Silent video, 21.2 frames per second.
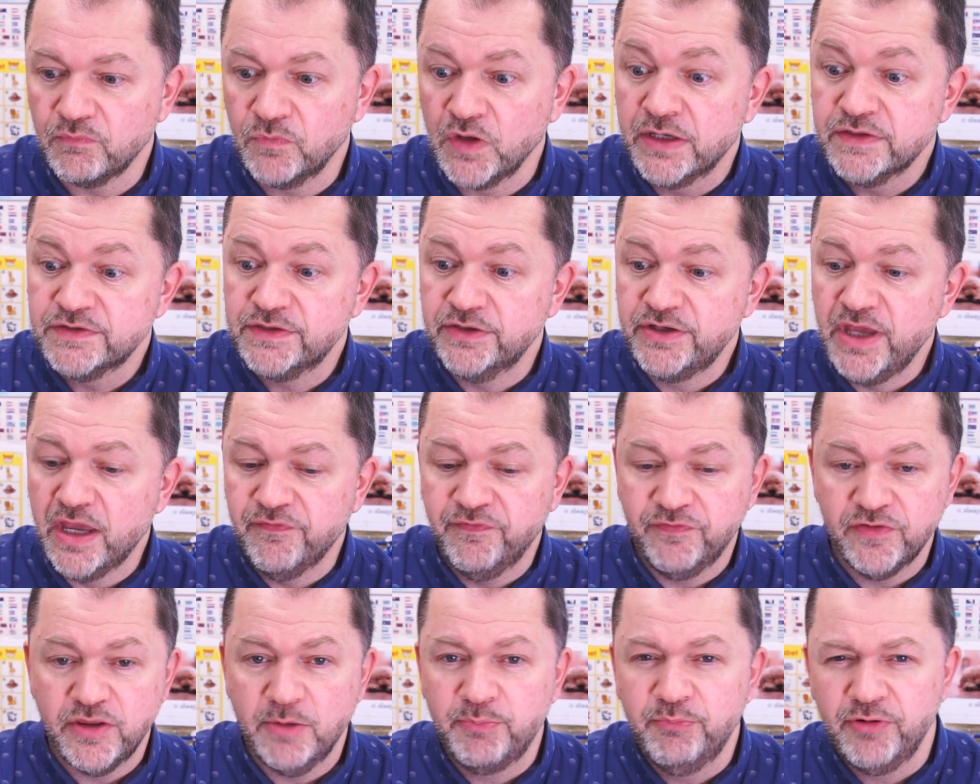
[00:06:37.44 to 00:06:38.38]
So yeah,
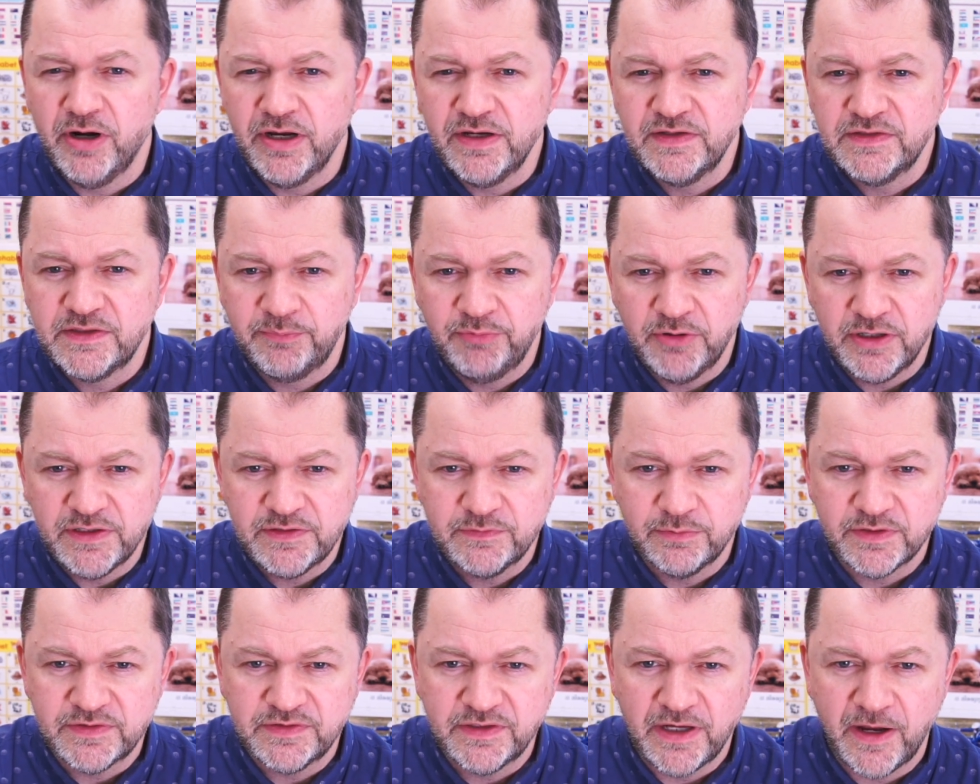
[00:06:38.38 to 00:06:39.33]
for the price
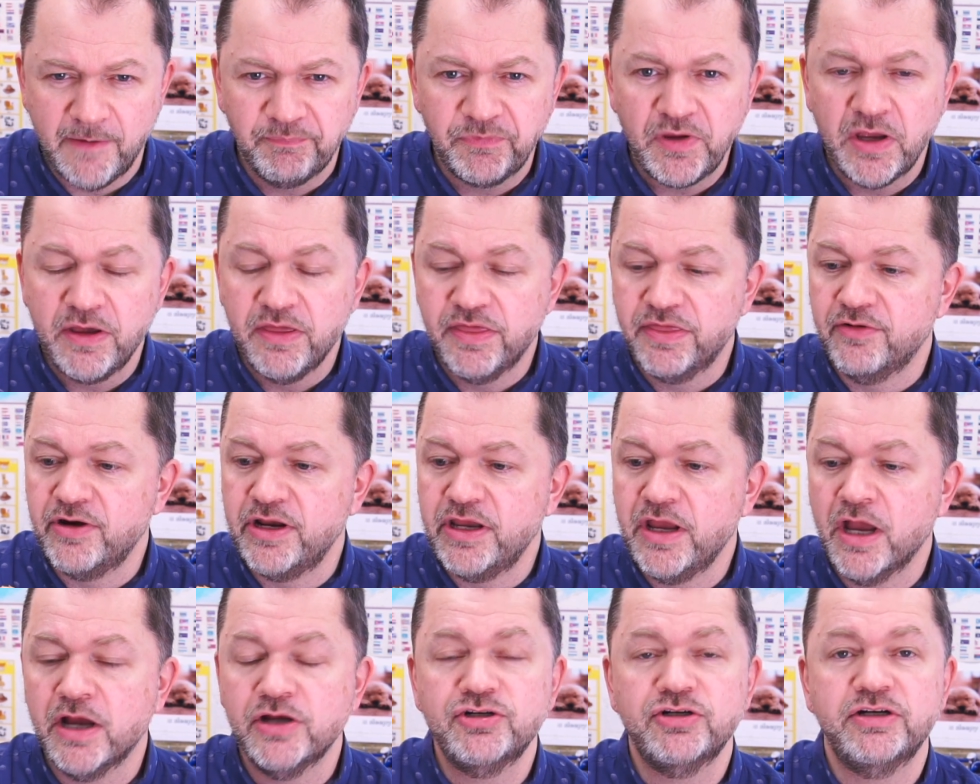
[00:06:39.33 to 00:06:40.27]
was
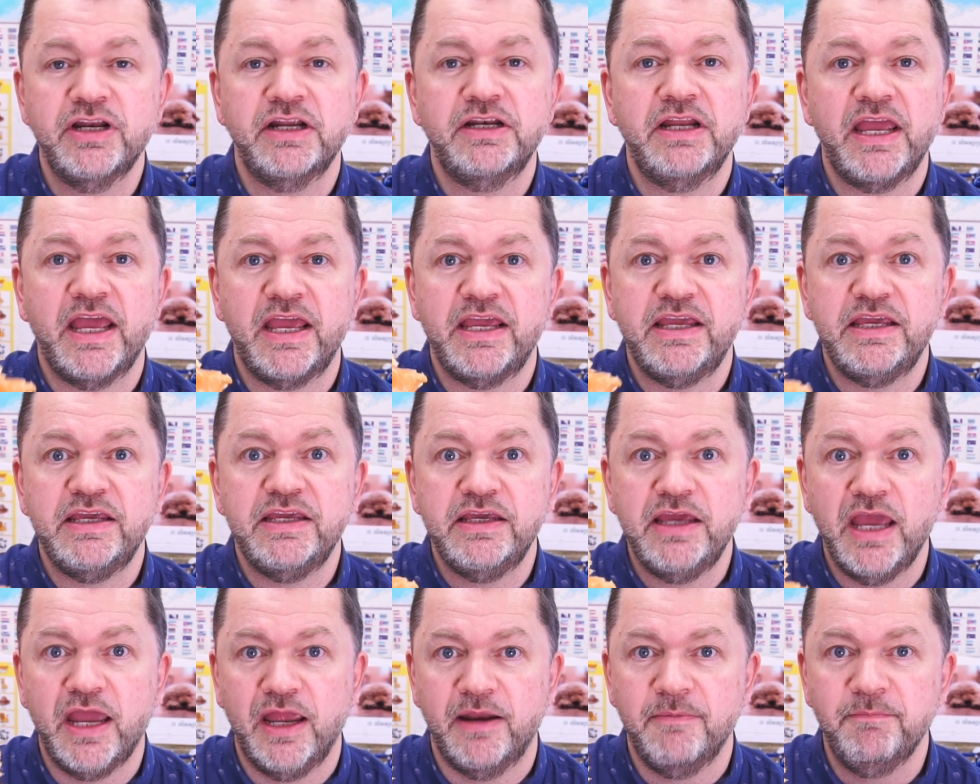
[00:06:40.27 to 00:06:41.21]
308
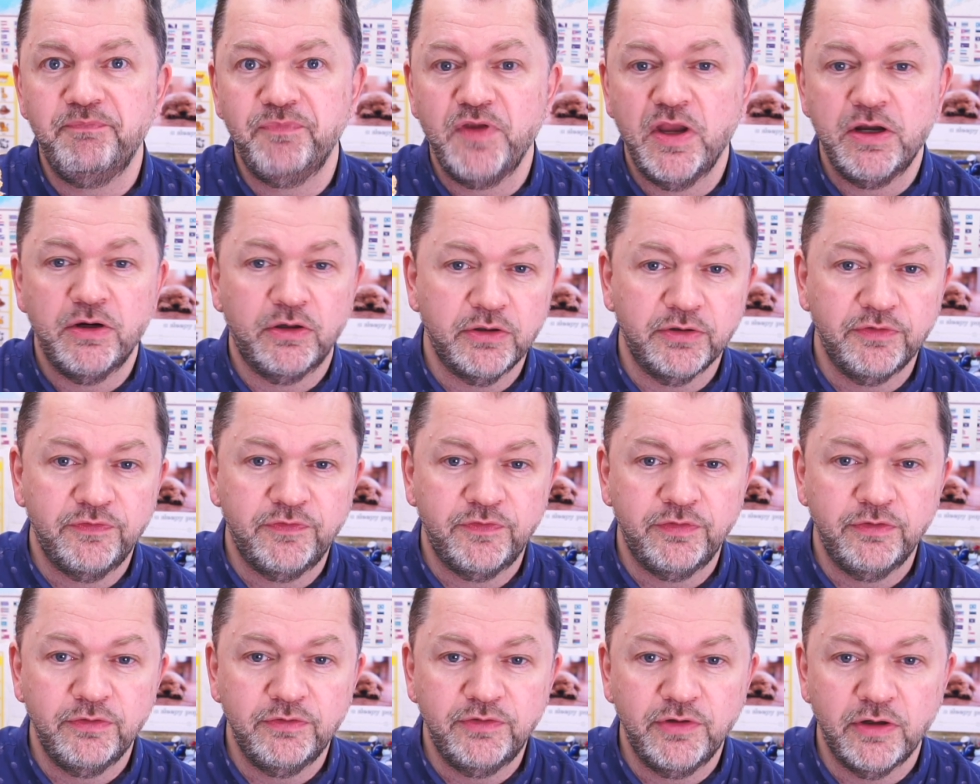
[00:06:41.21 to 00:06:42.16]
yen or
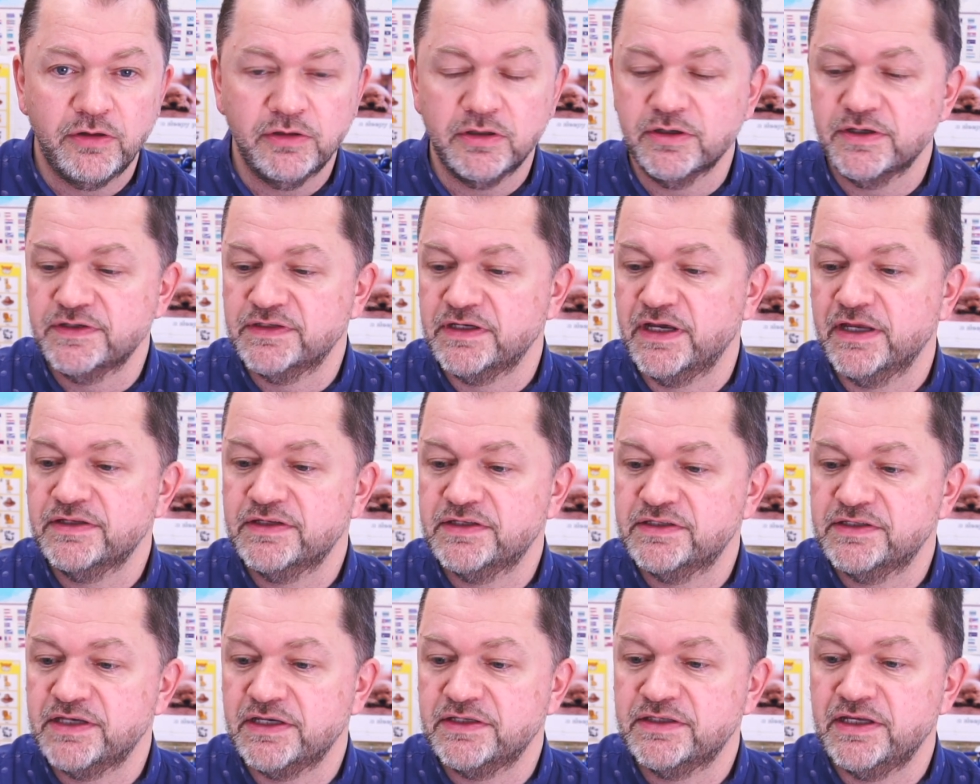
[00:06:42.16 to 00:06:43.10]

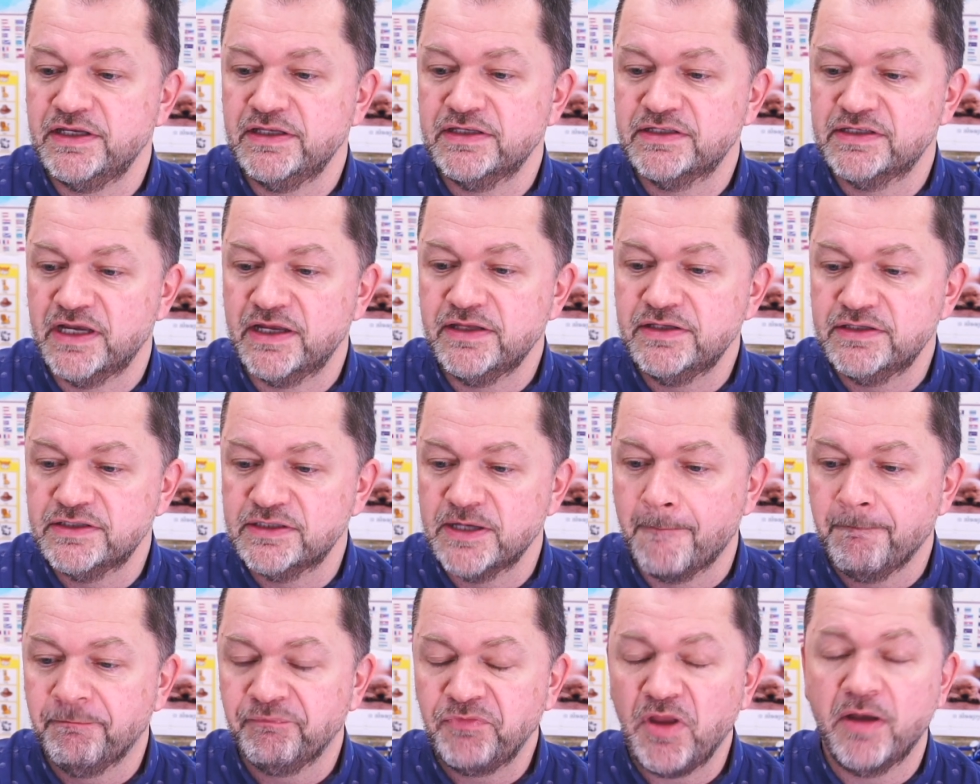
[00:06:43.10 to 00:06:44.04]
$2.16
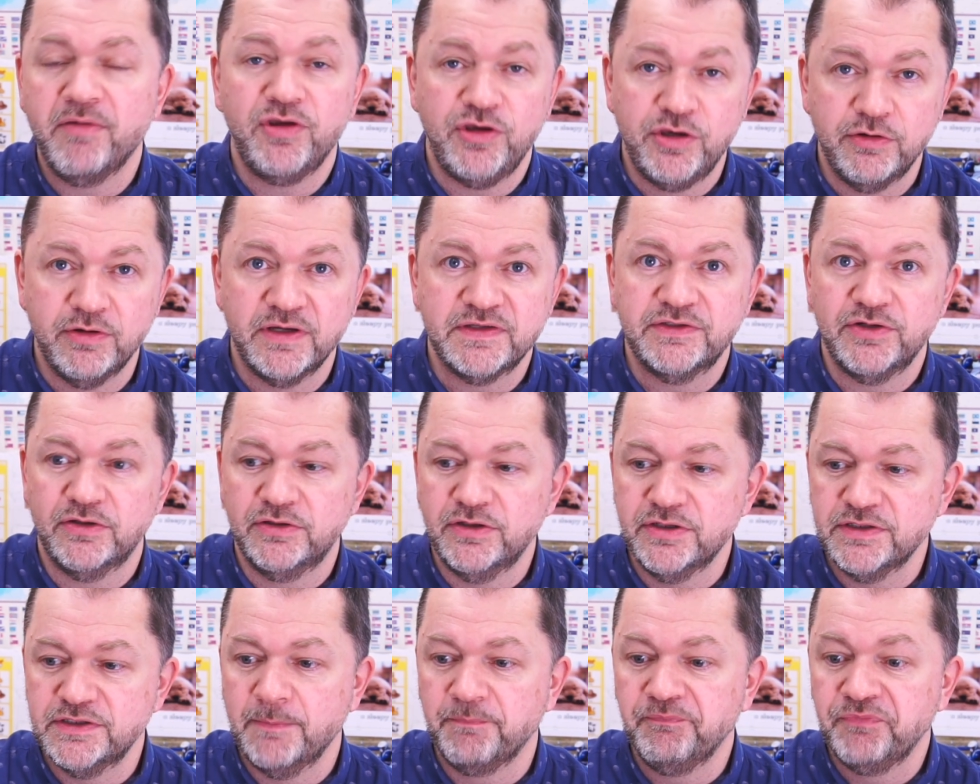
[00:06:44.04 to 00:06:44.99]
US
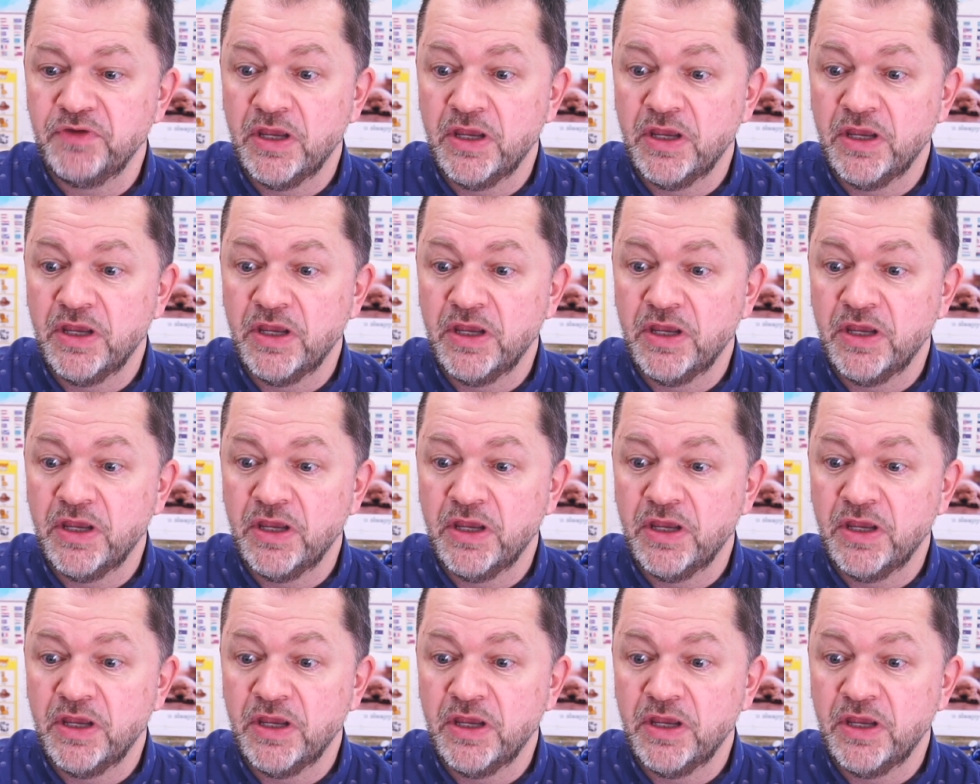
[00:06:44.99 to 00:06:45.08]
dollars.